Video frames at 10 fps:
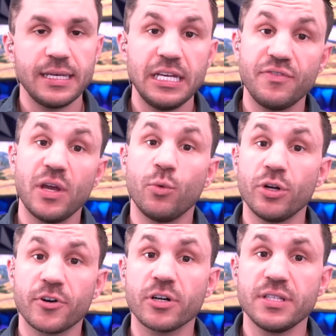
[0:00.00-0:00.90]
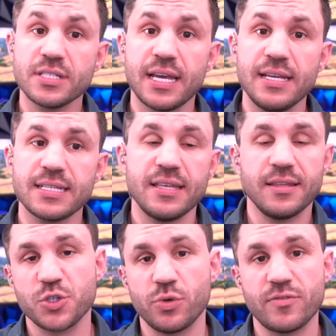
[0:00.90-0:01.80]
If they would have heard this case, I think
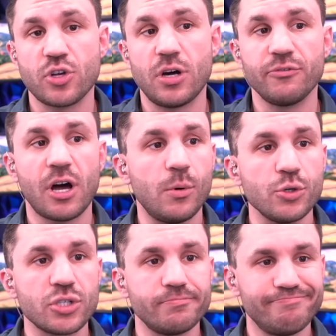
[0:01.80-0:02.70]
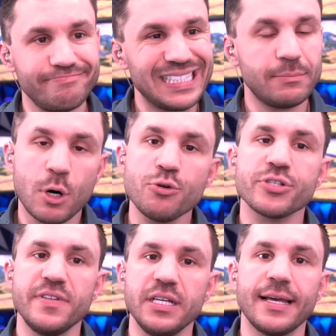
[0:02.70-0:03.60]
this would have solved almost uh, most
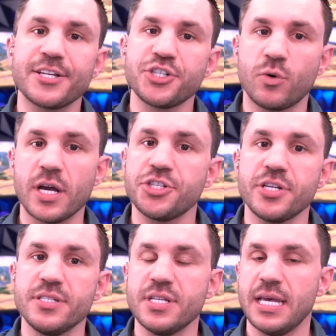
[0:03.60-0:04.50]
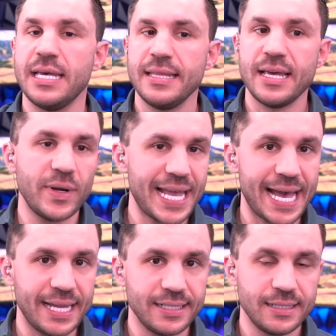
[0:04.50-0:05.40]
of the election questions that we
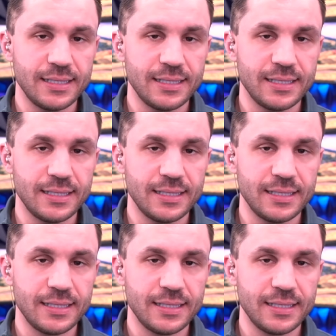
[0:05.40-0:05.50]
had